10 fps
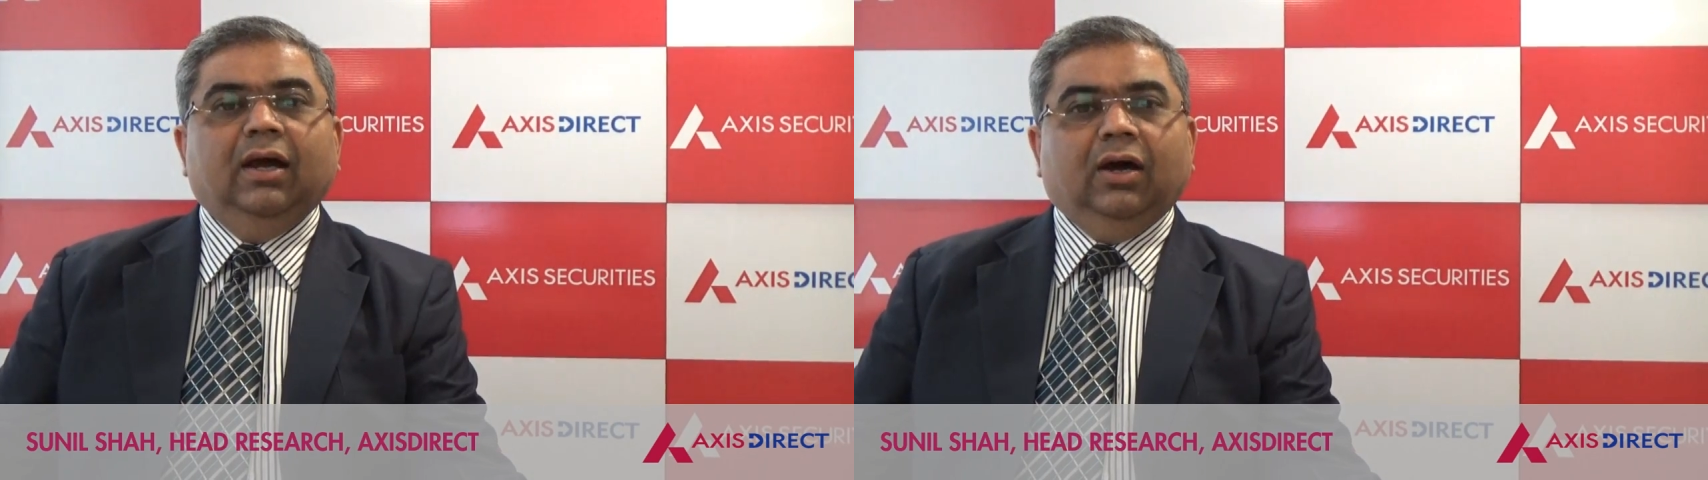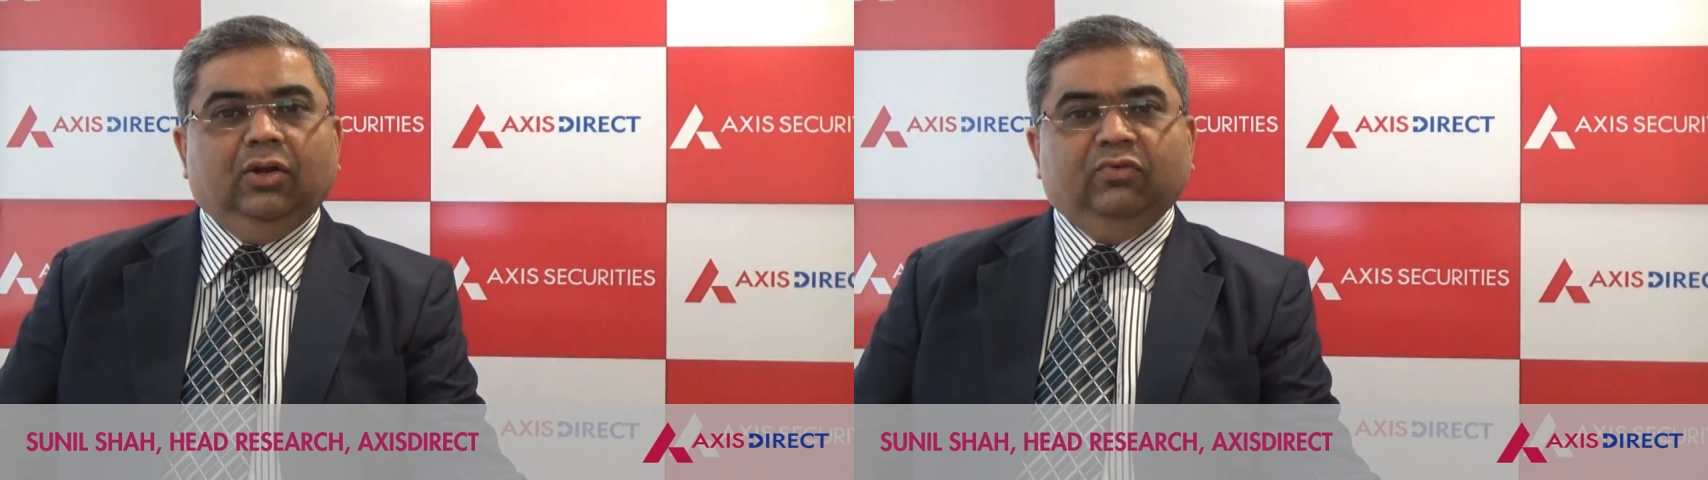
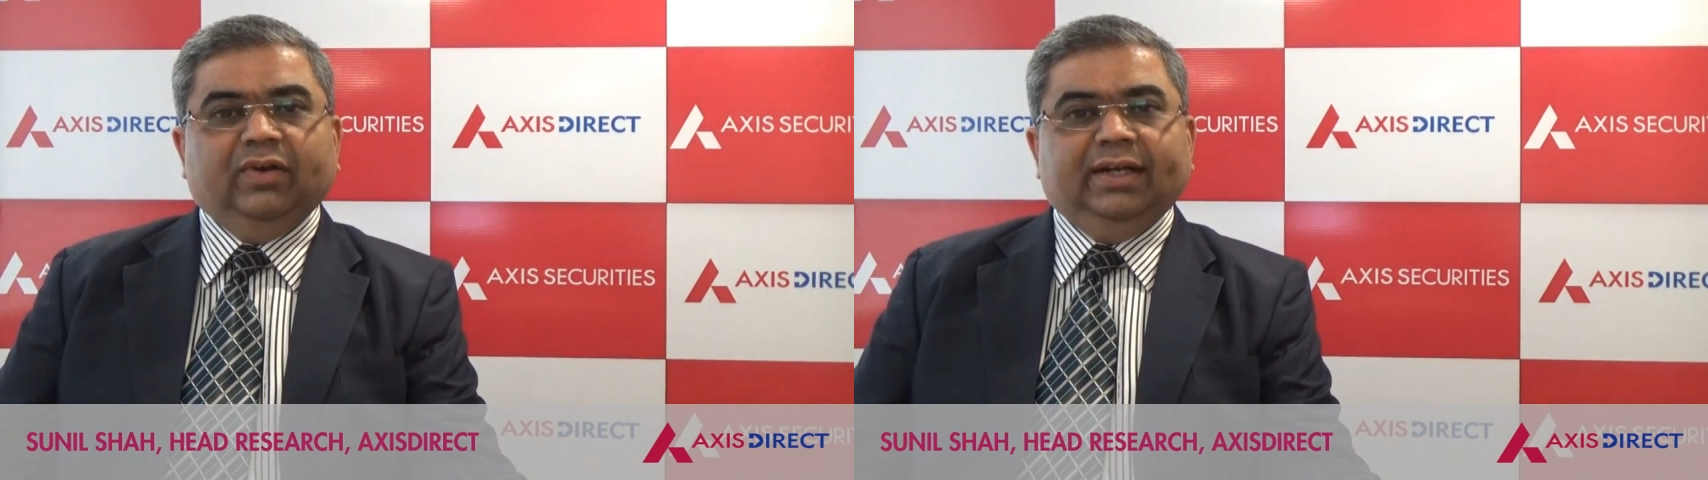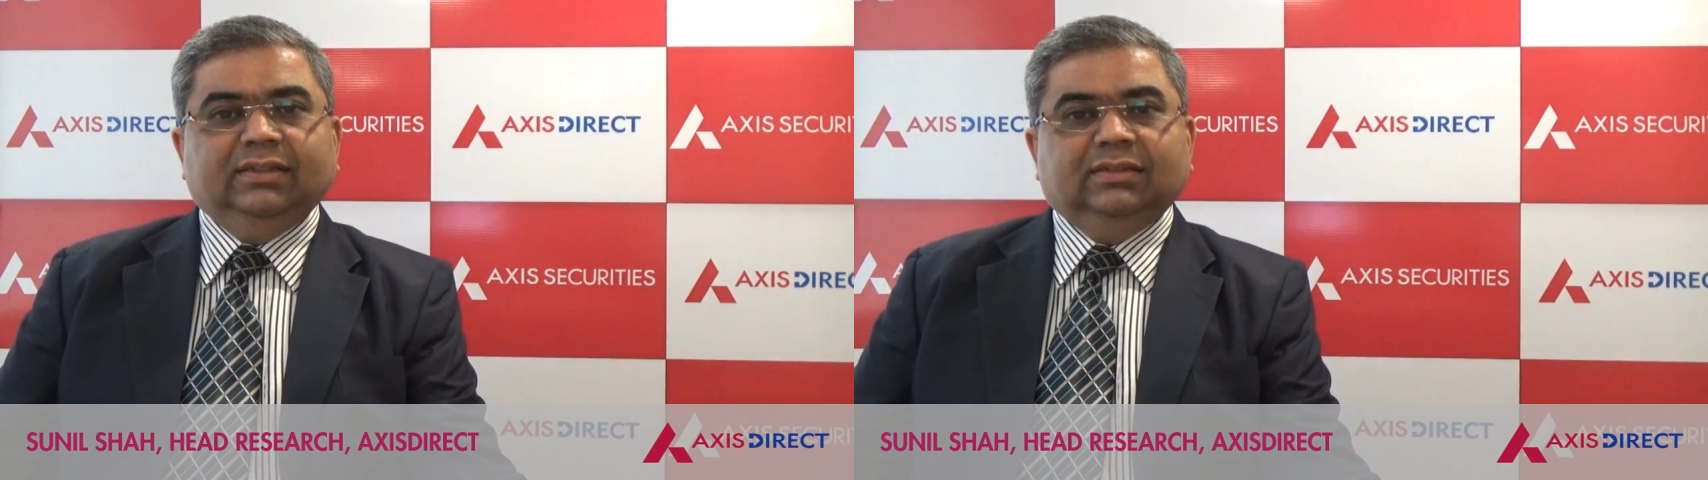Hello
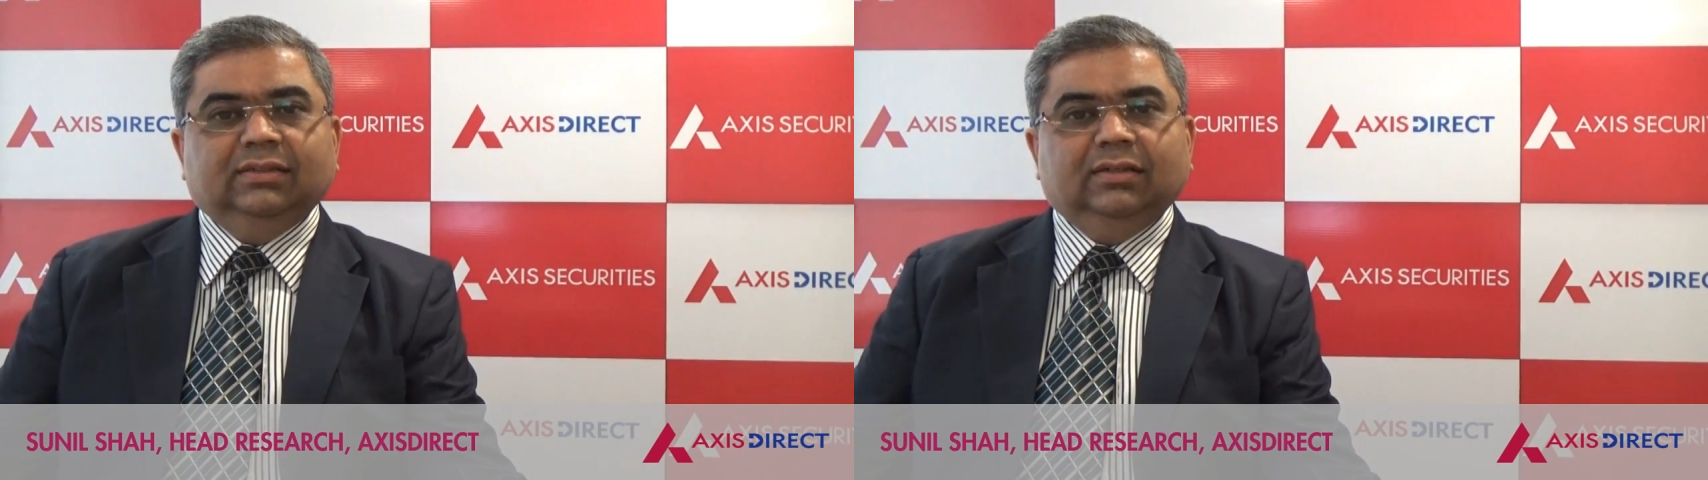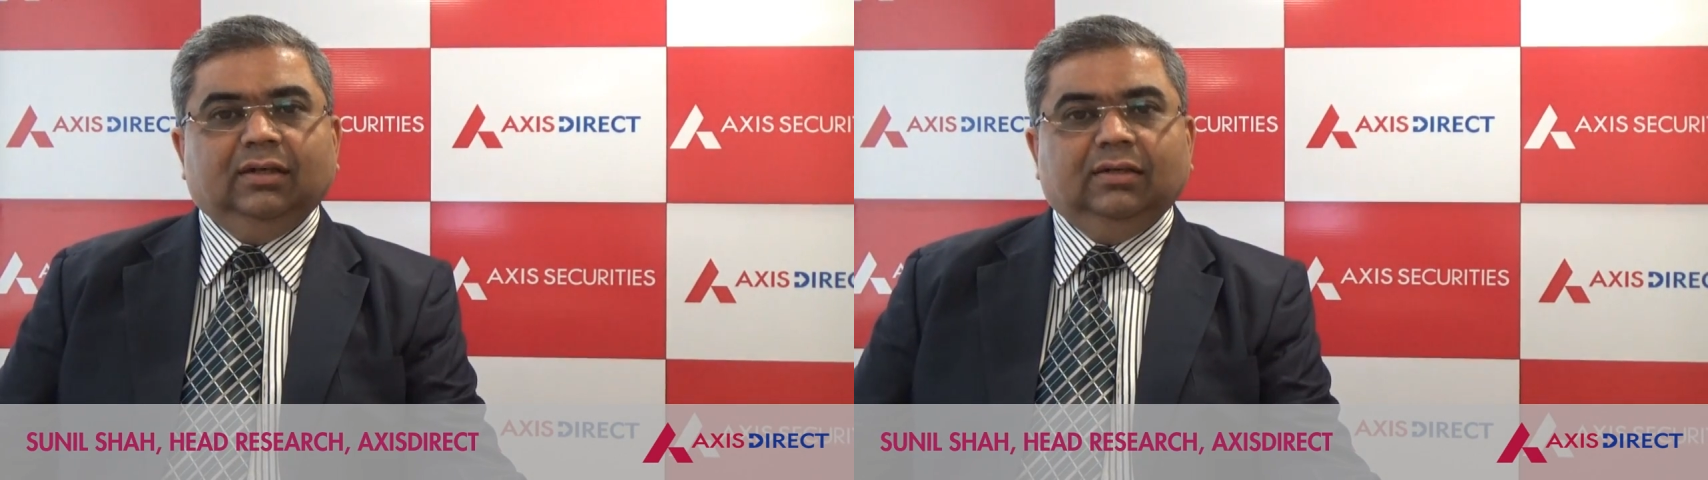
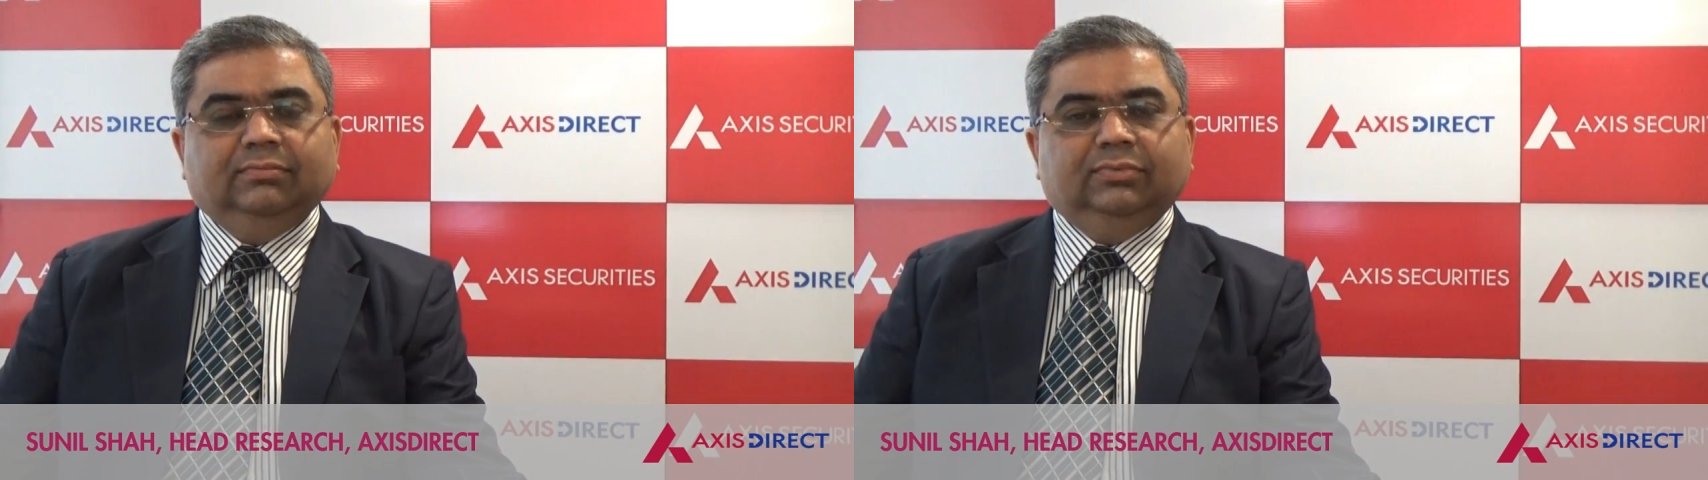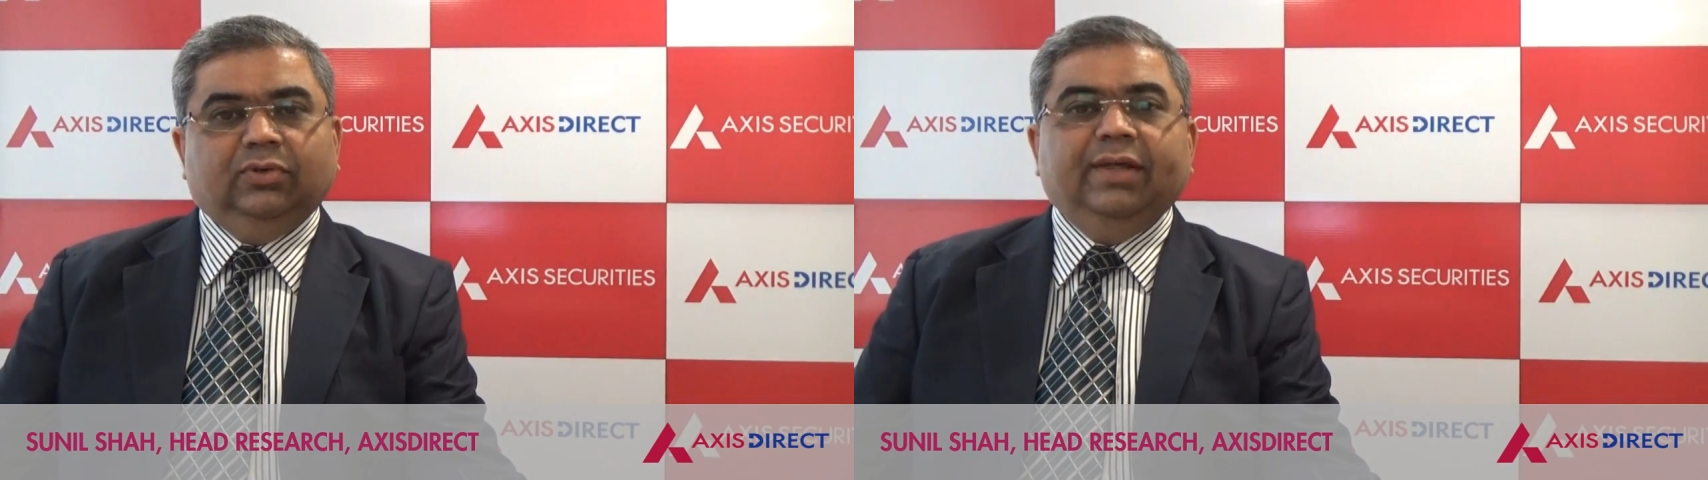friends,
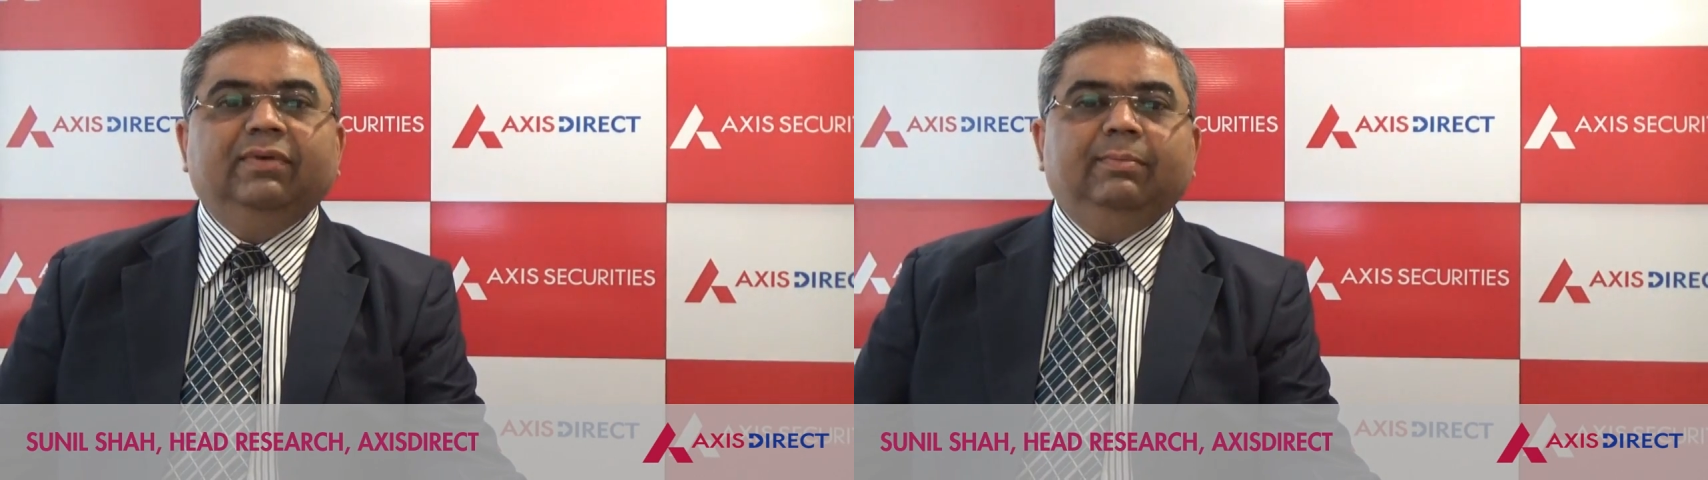today